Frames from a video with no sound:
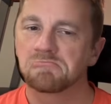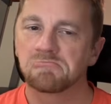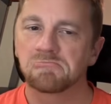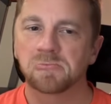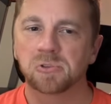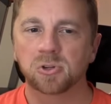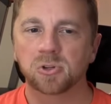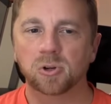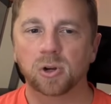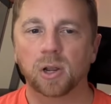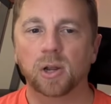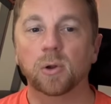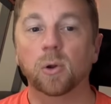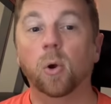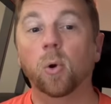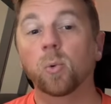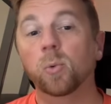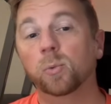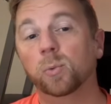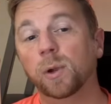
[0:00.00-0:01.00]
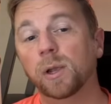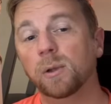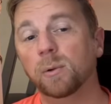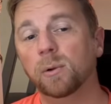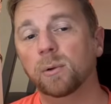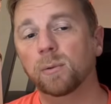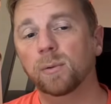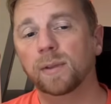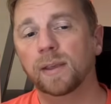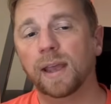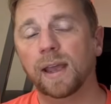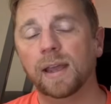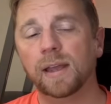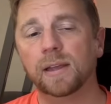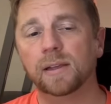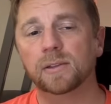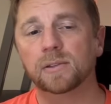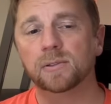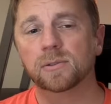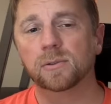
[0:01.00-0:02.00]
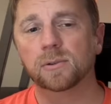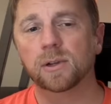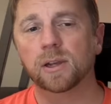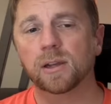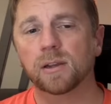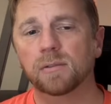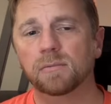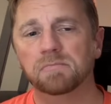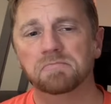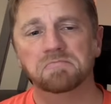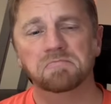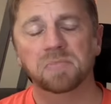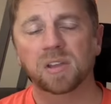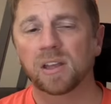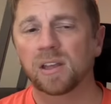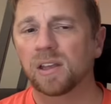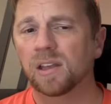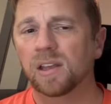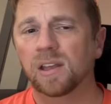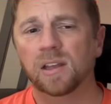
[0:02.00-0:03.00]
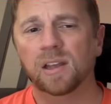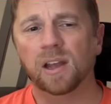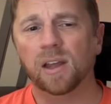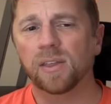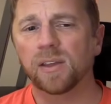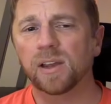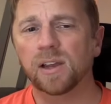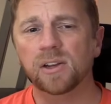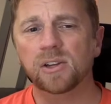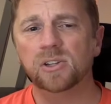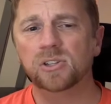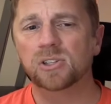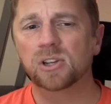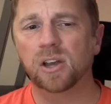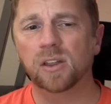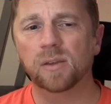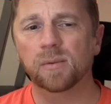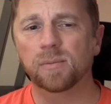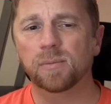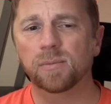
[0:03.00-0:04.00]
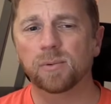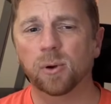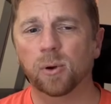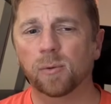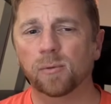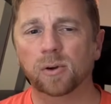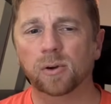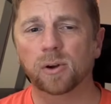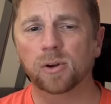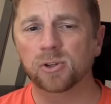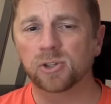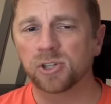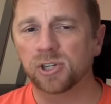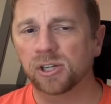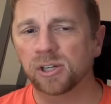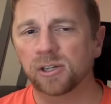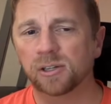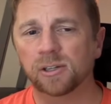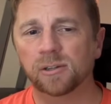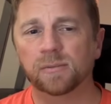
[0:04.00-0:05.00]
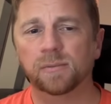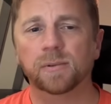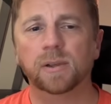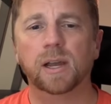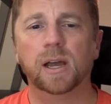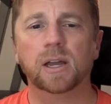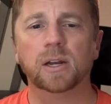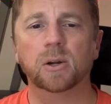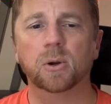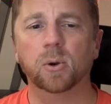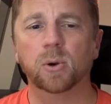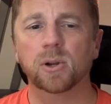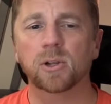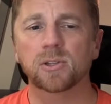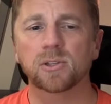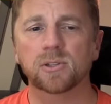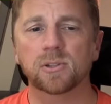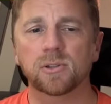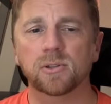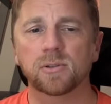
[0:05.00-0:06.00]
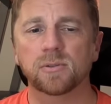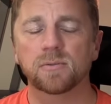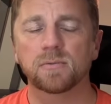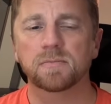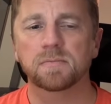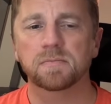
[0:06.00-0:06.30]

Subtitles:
Sure, and oh, ring with gangs. Okay. Yeah, I think I just saw the overarching categories and